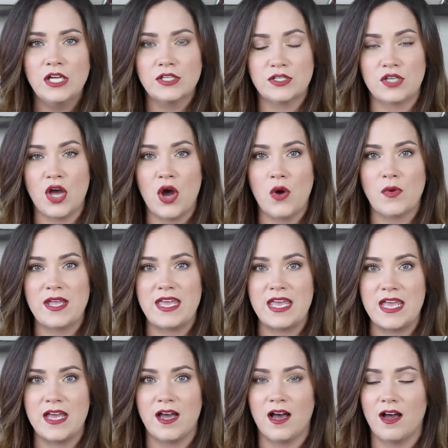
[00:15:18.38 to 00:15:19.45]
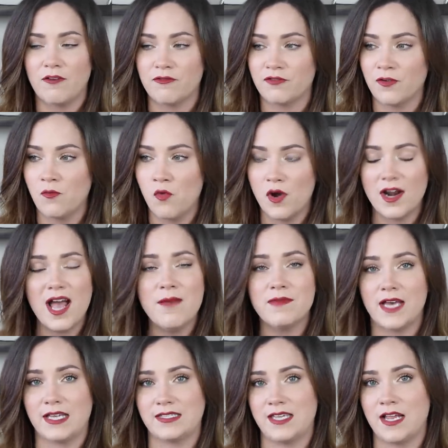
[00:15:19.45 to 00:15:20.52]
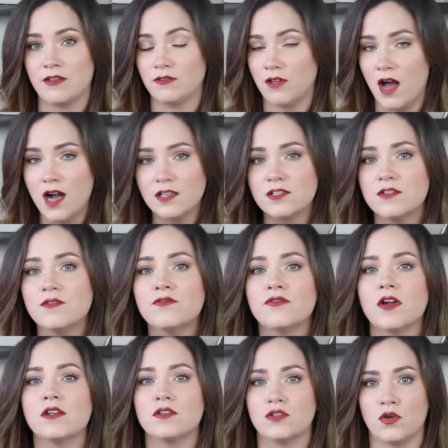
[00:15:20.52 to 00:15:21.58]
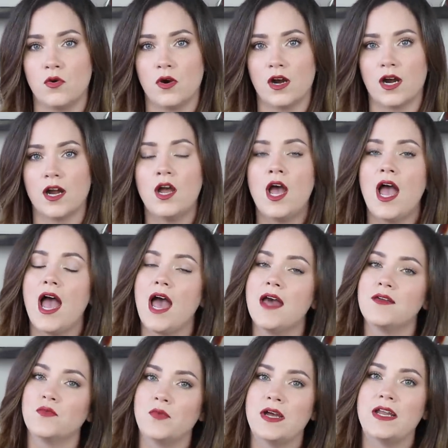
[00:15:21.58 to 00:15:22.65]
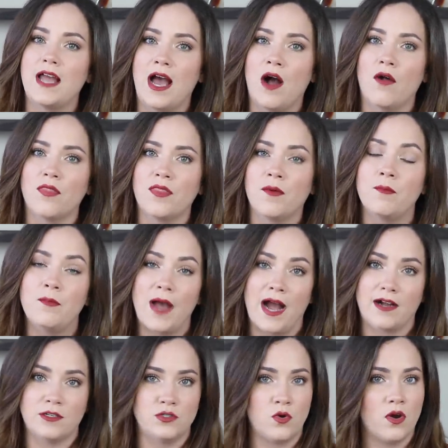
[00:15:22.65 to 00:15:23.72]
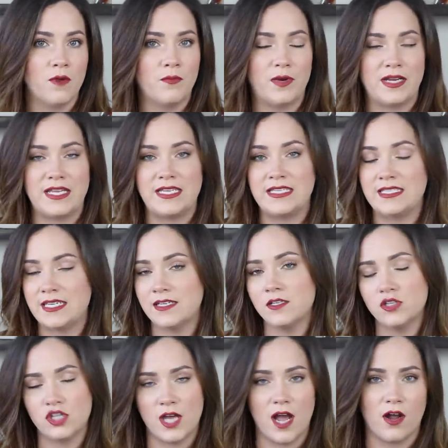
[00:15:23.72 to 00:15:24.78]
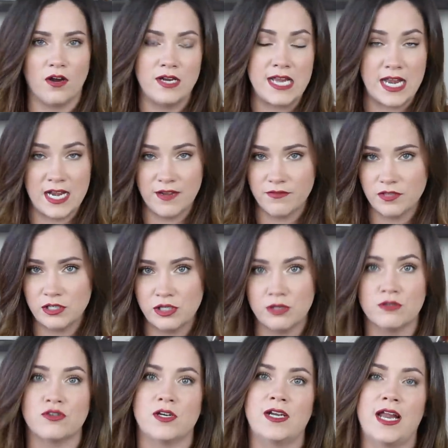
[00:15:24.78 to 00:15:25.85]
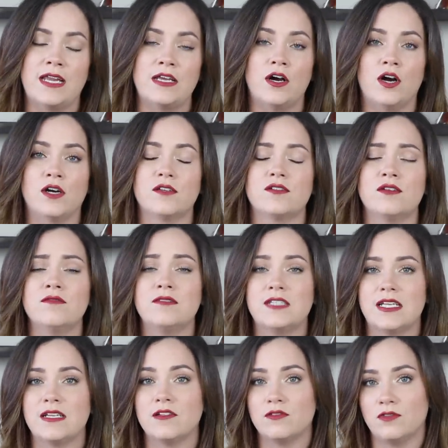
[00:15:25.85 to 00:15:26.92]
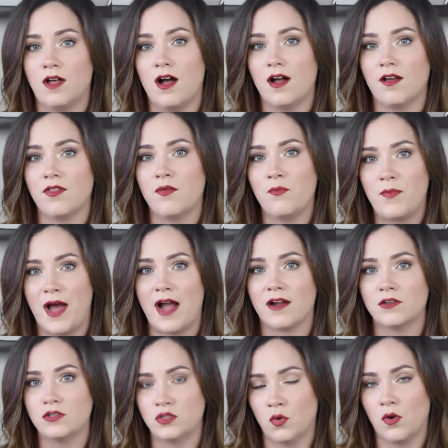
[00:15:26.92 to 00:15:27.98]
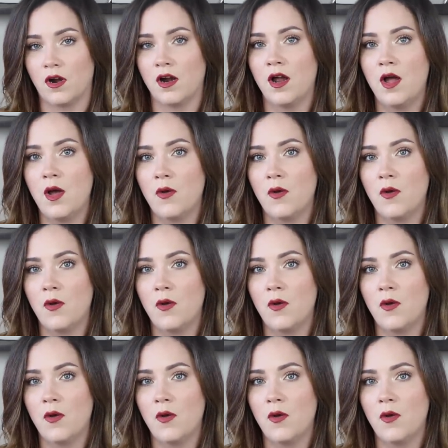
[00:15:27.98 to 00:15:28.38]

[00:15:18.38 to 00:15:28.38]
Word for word: So he, from what I'm guessing, locked the front door and went out the back door, but he didn't check on any of the children and he also didn't lock the back door